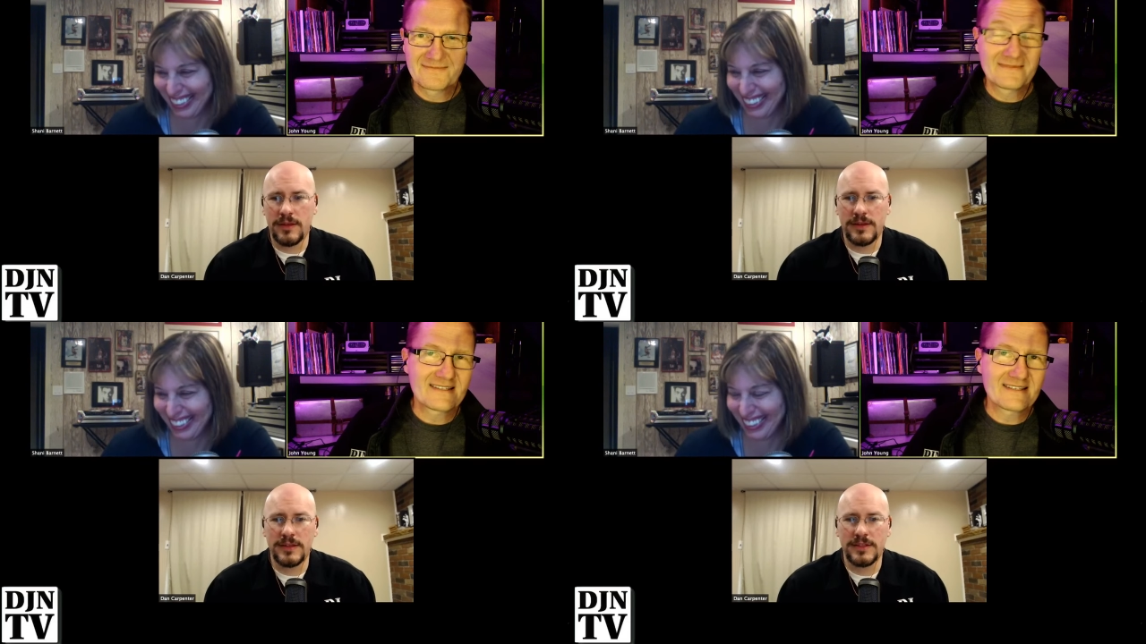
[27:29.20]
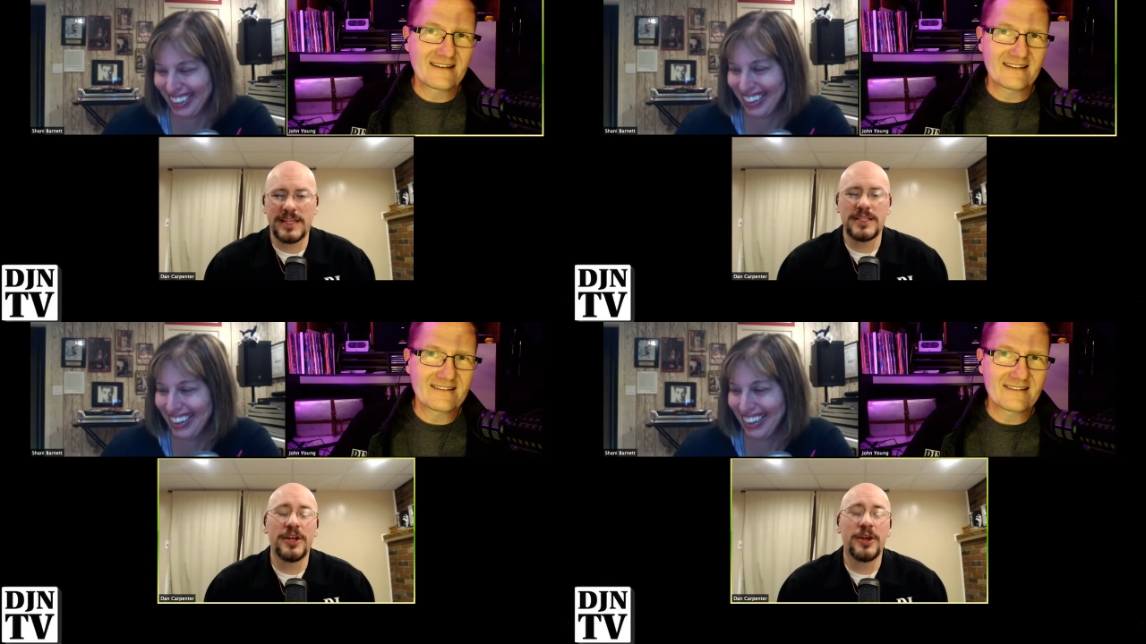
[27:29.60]
Speaker 1: It's
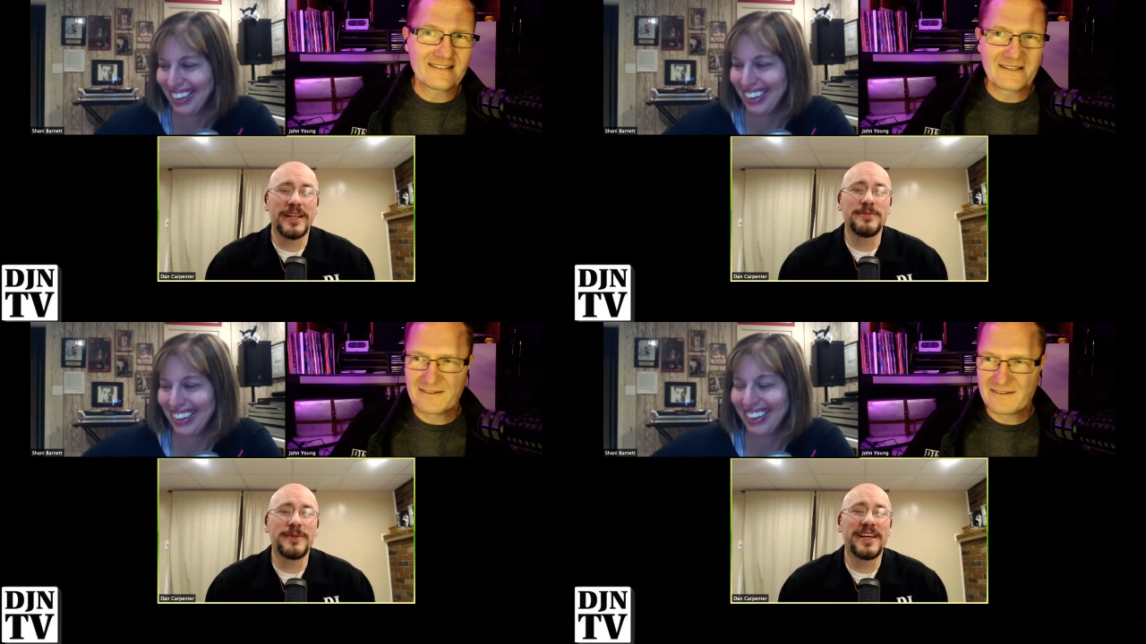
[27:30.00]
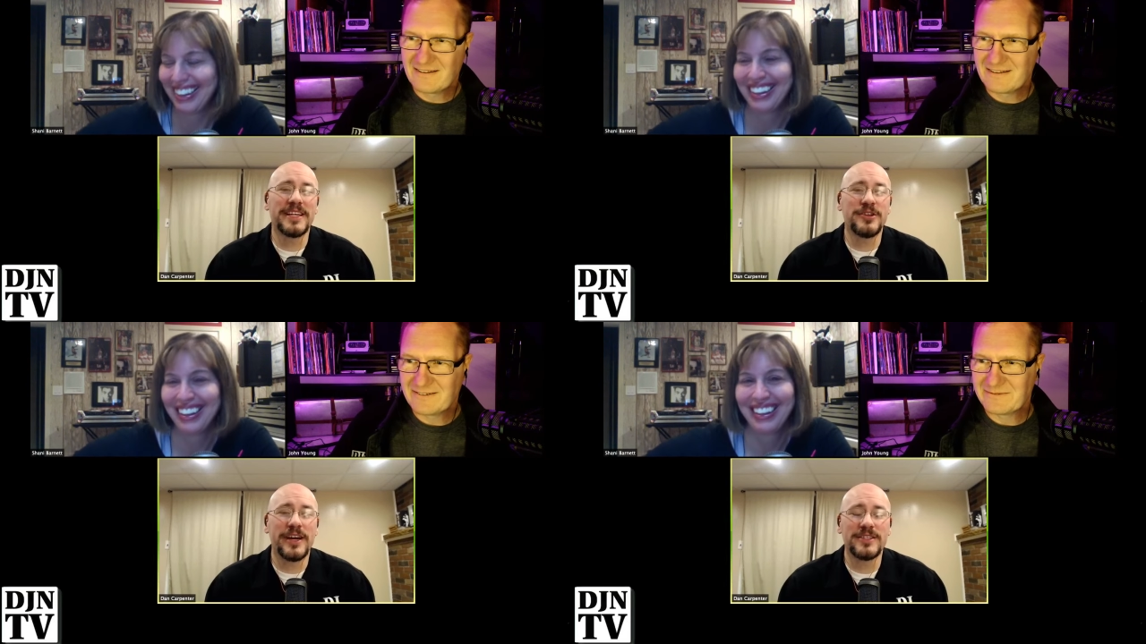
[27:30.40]
kind of like, you know, that's
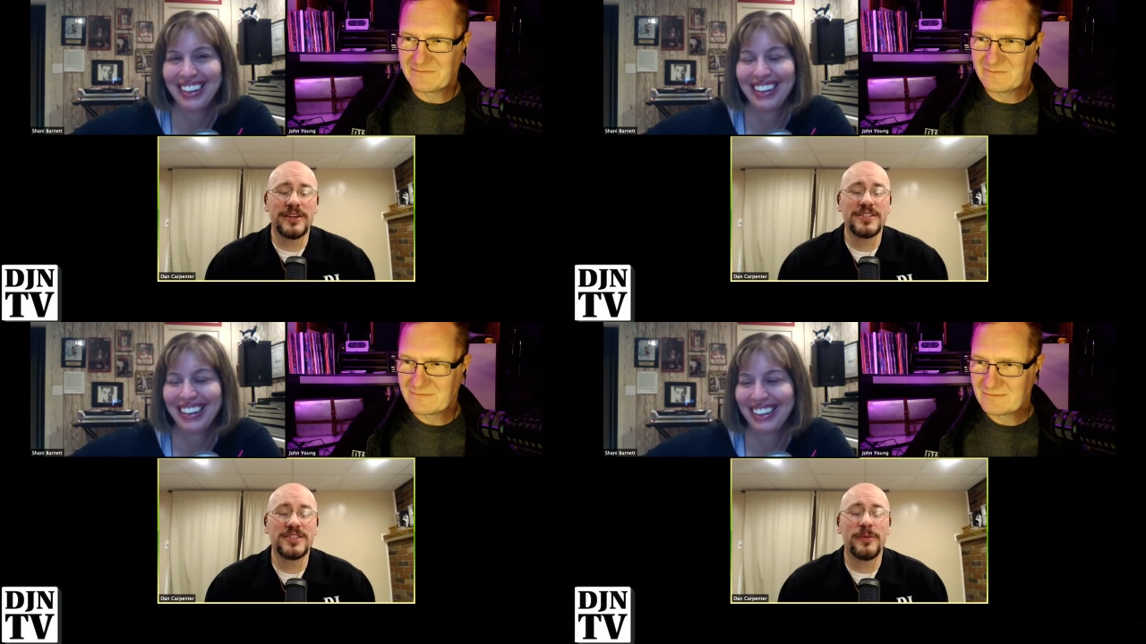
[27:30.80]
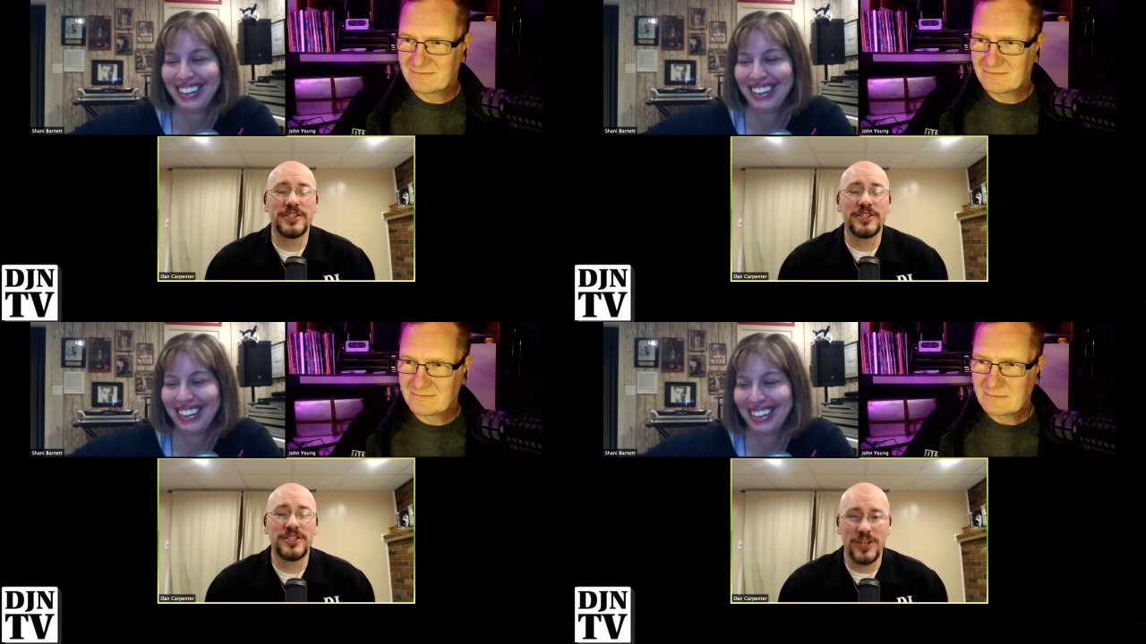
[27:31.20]
because you guys are in so much
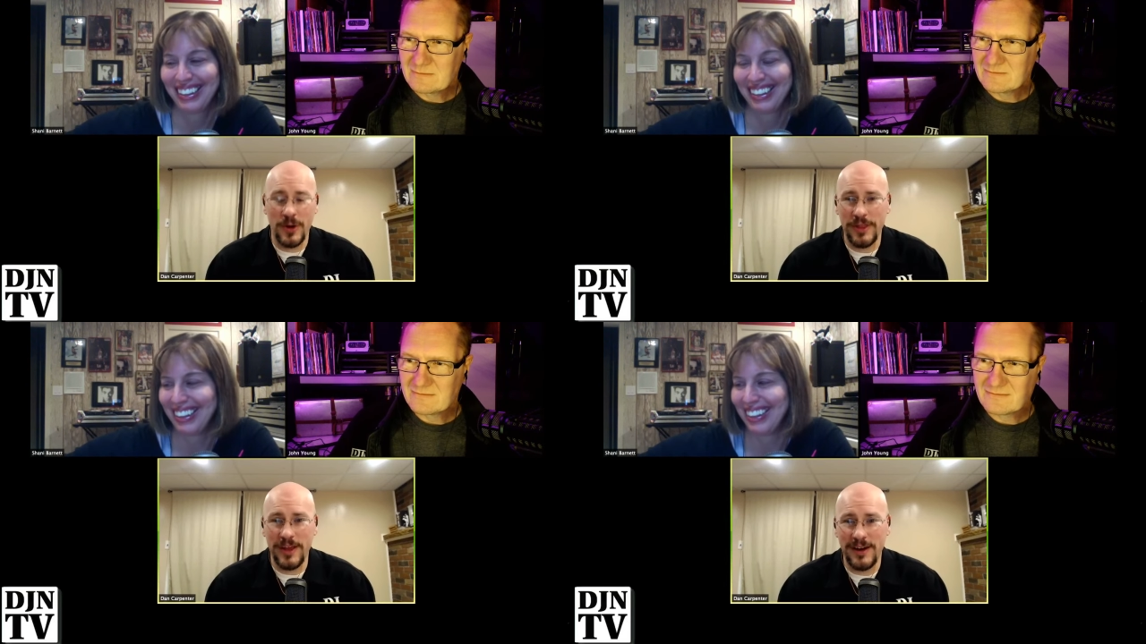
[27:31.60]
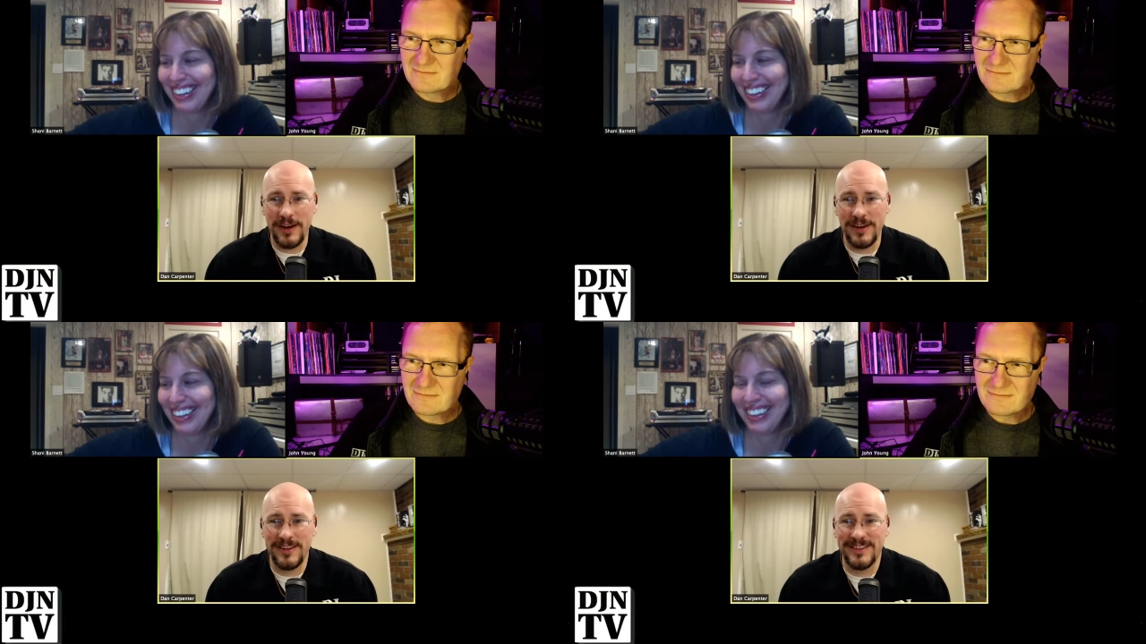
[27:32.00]
snow there.
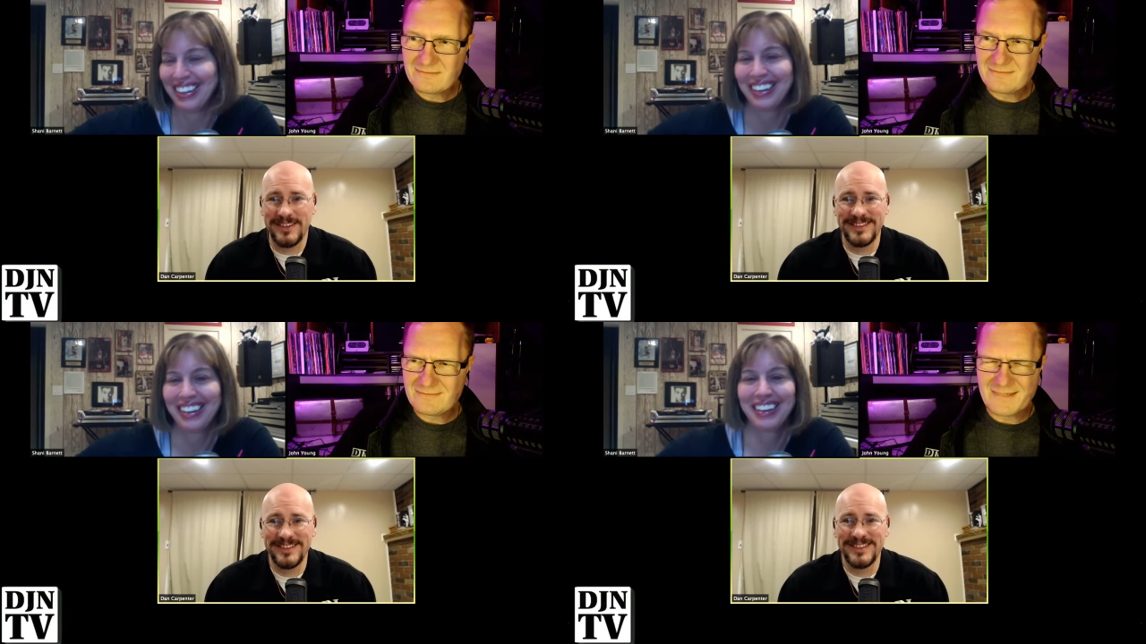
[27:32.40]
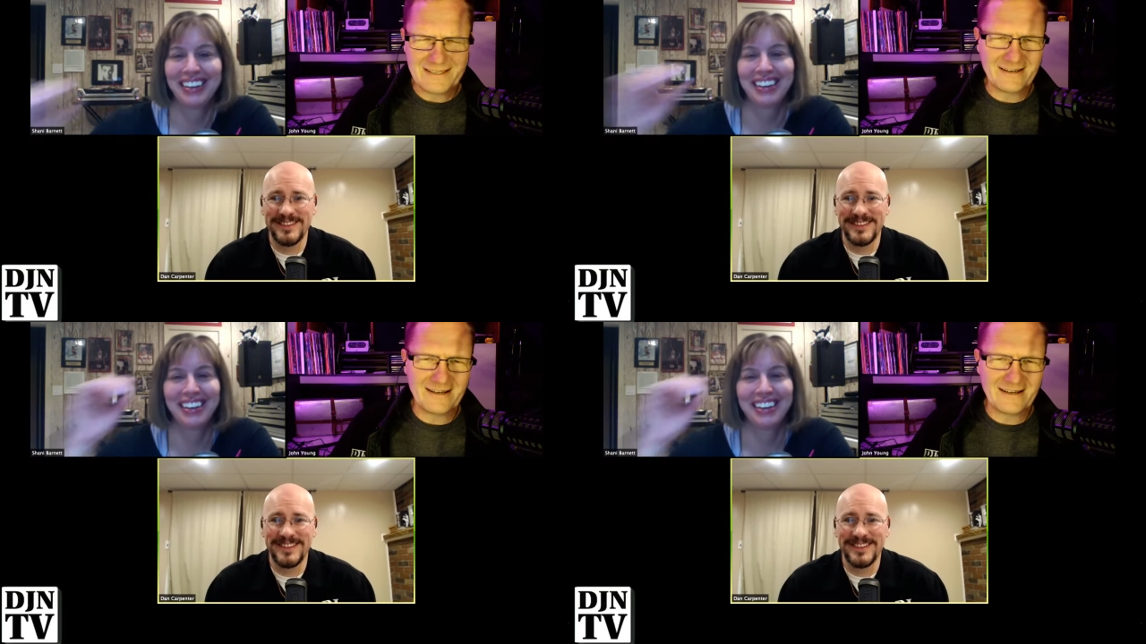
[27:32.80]
Yeah.